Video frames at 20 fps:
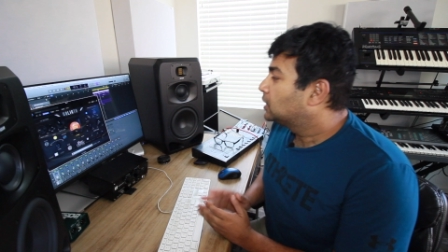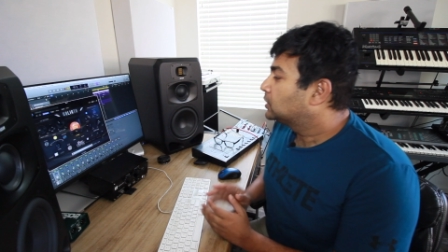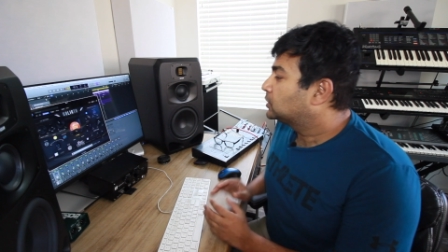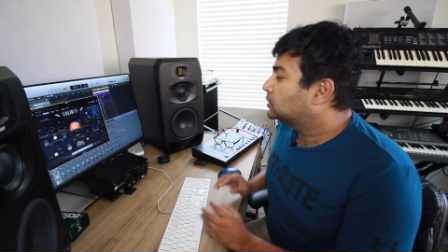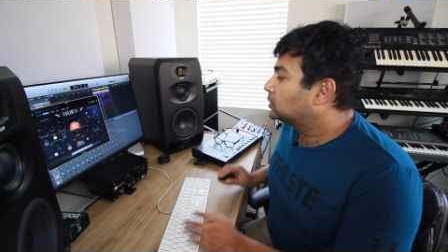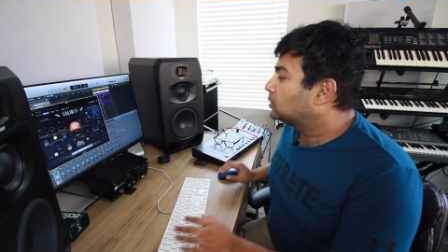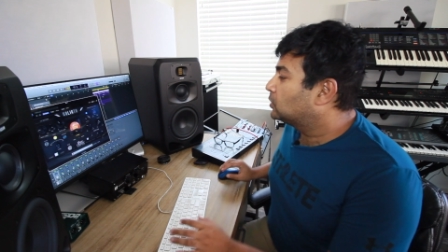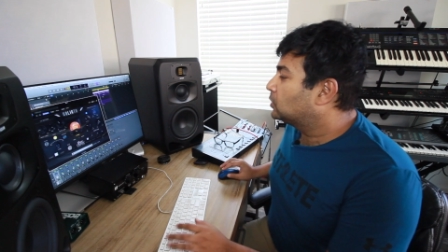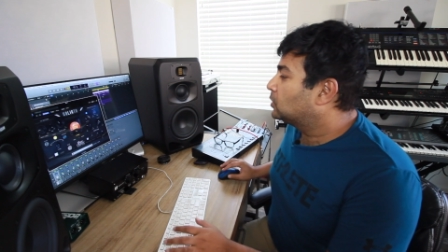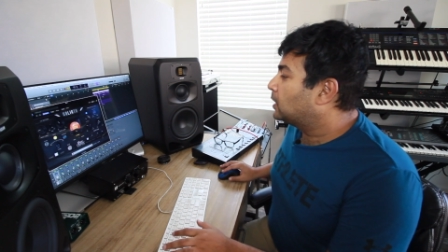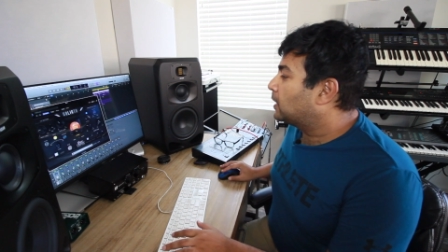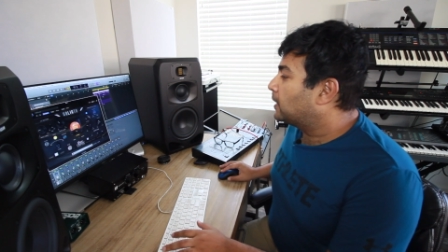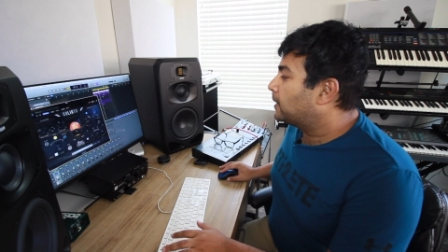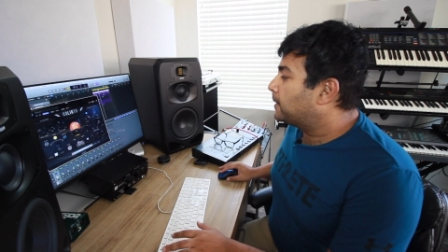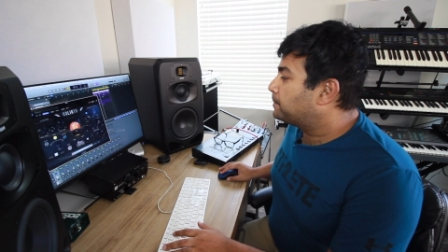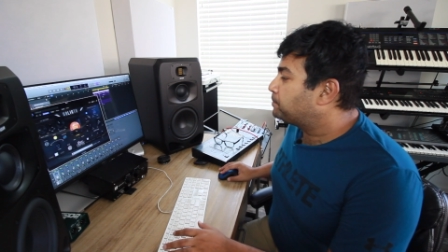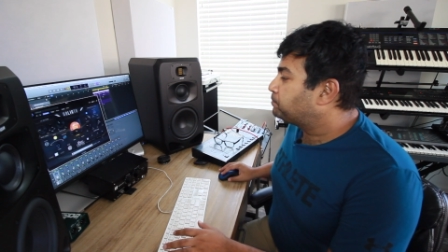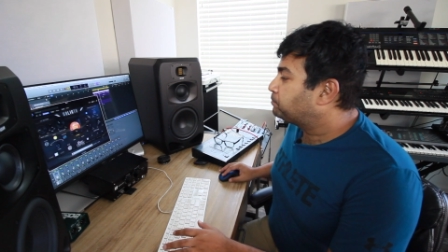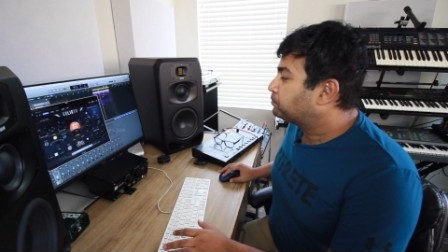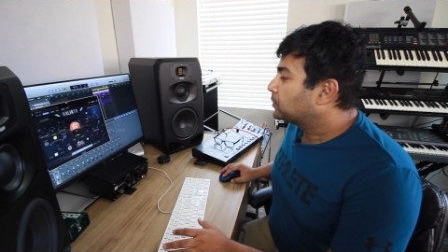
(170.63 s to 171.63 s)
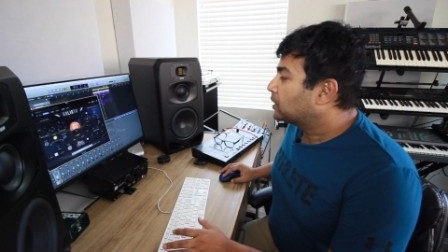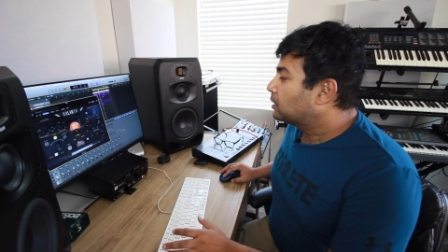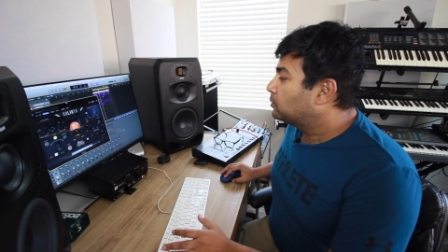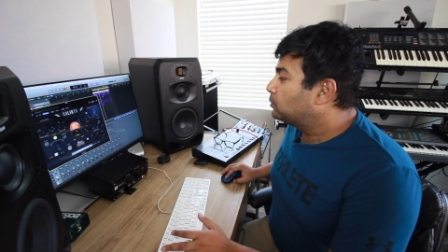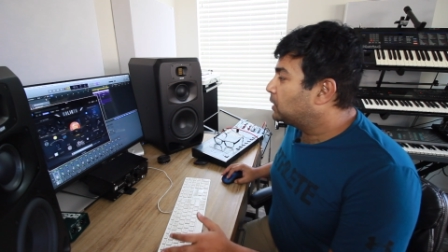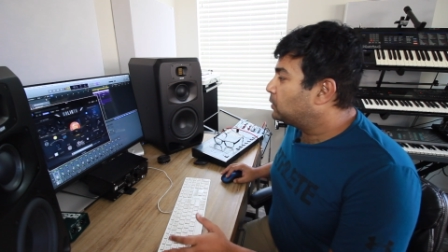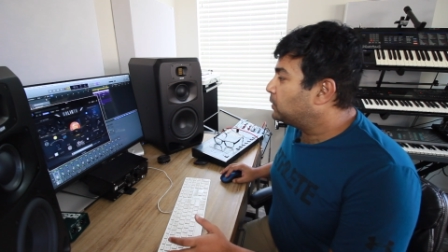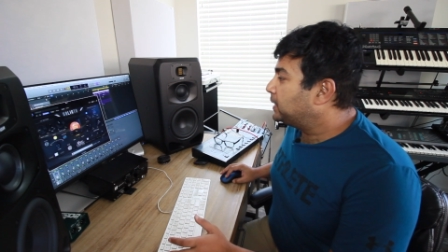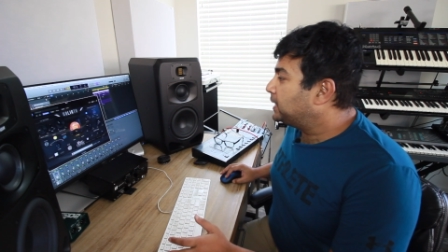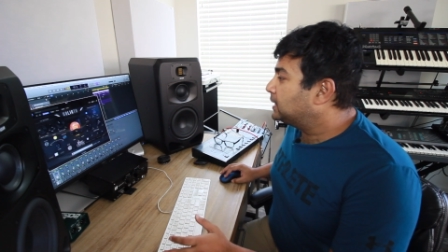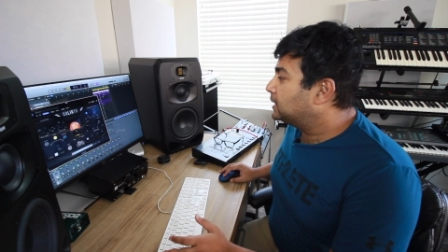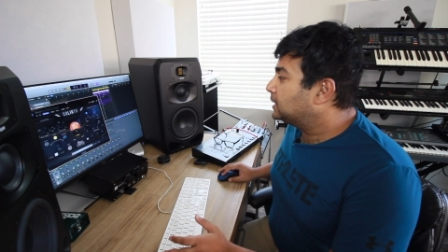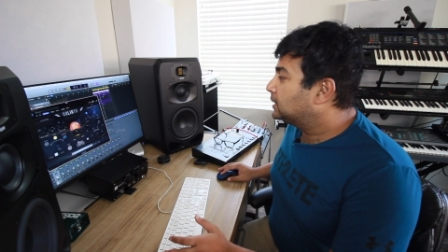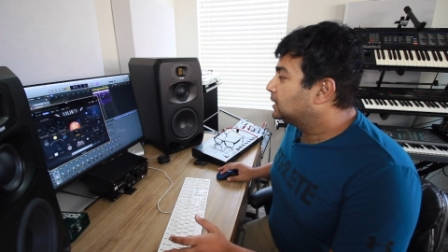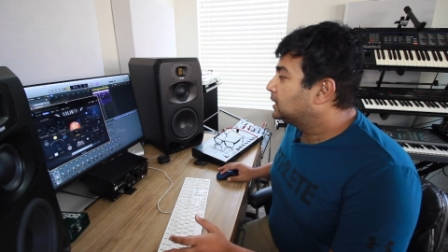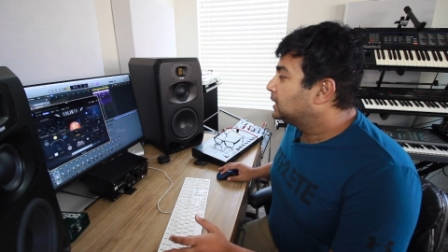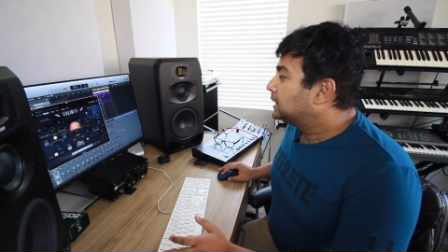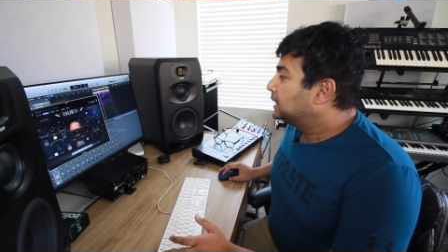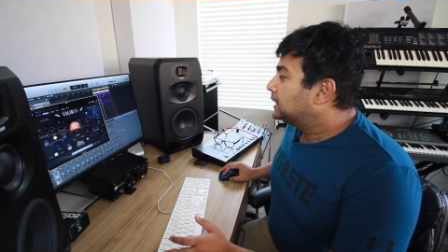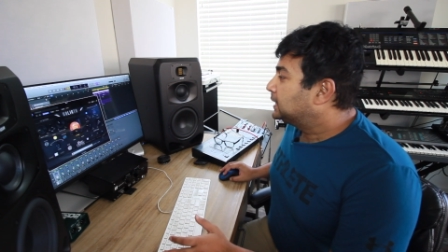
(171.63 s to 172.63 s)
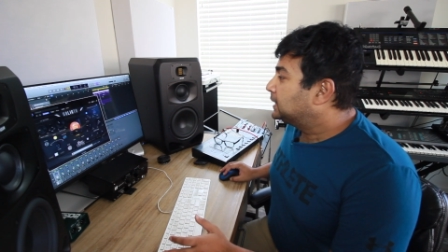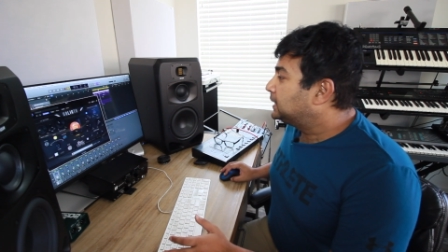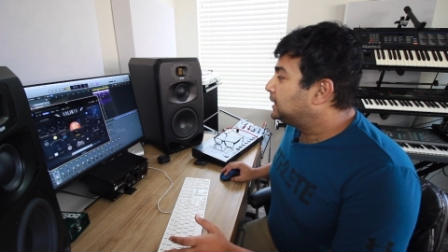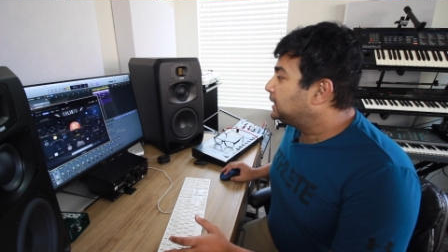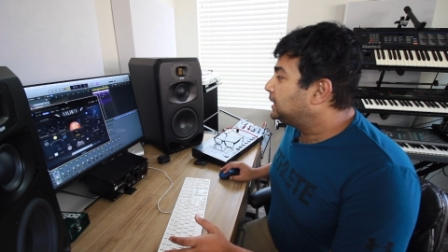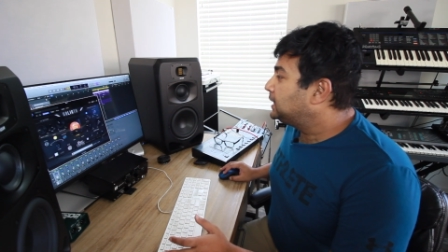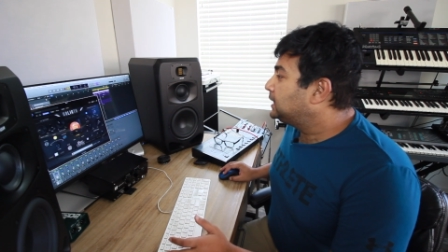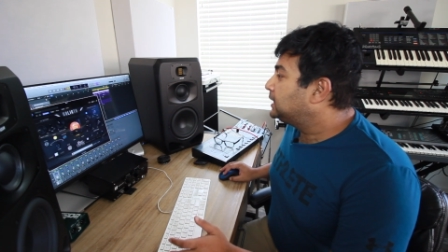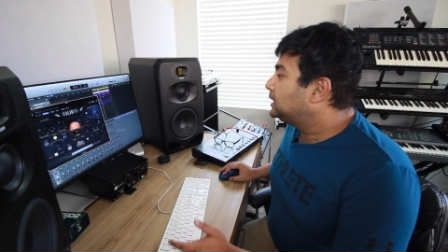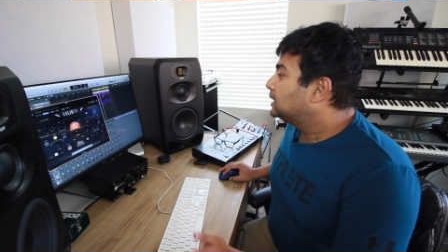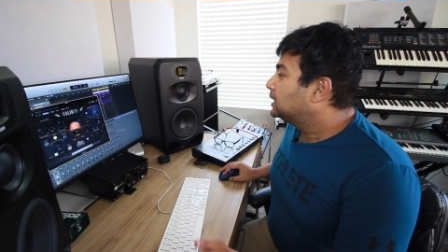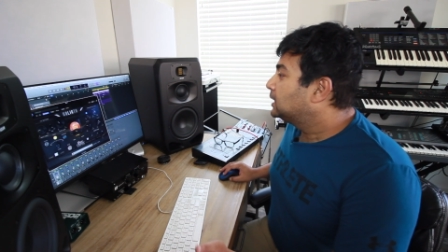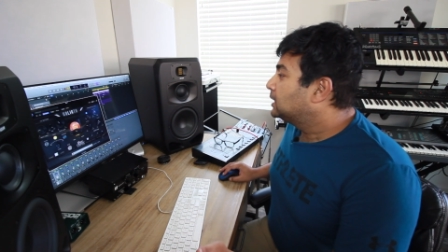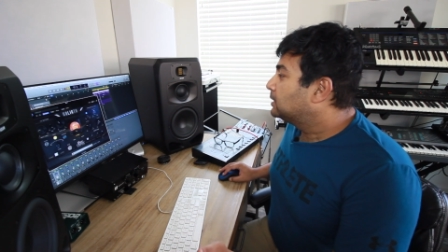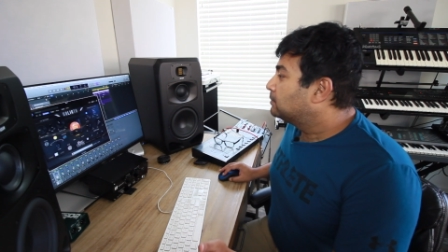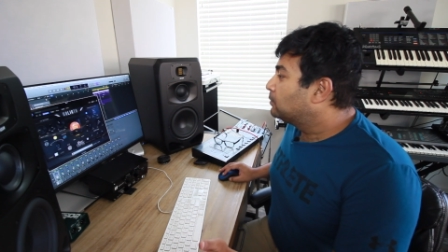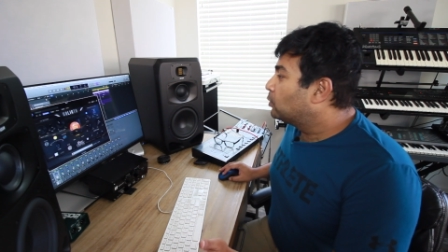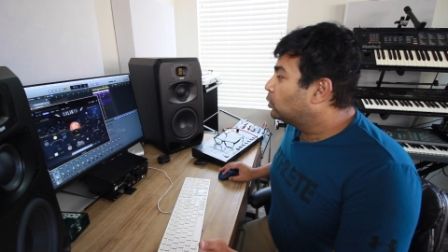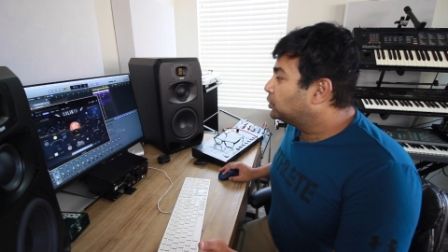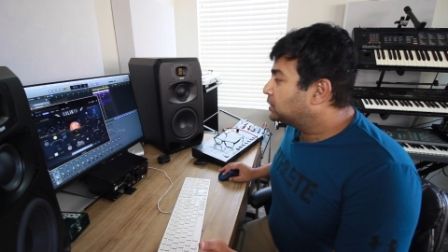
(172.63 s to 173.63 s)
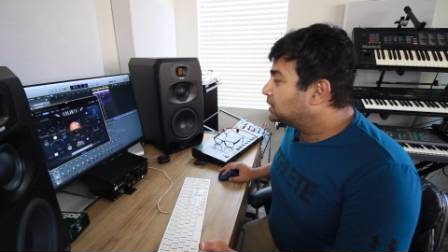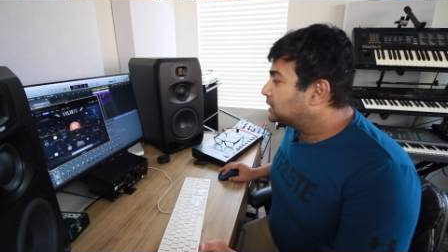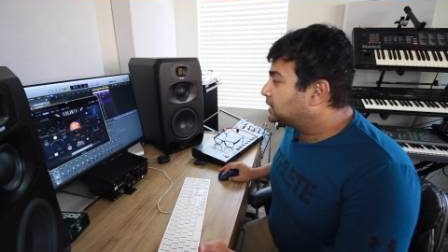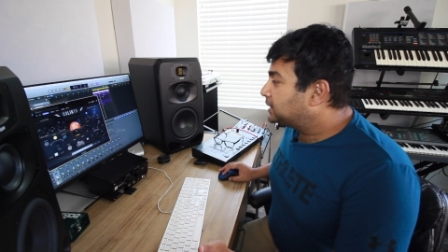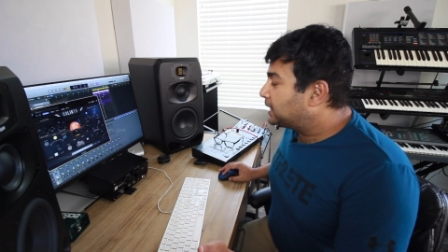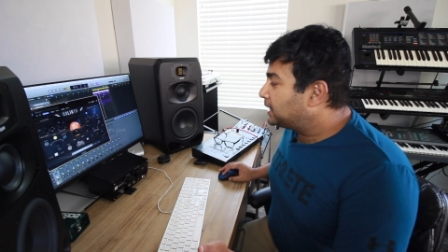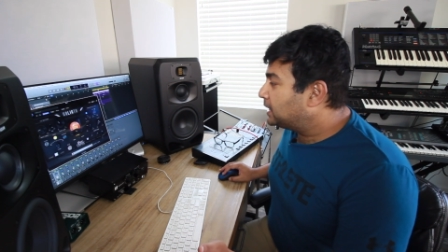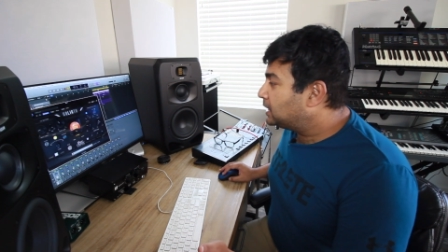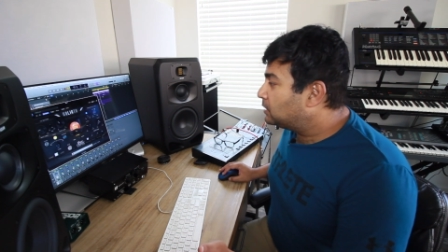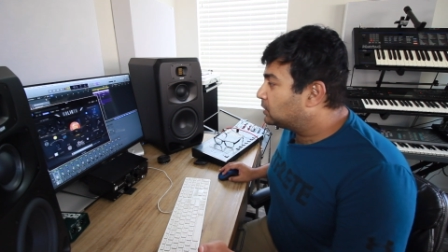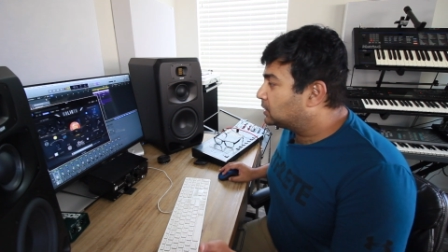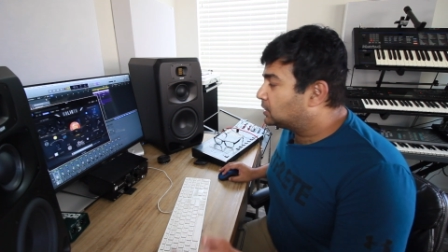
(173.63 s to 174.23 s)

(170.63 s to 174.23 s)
So between the motion setting,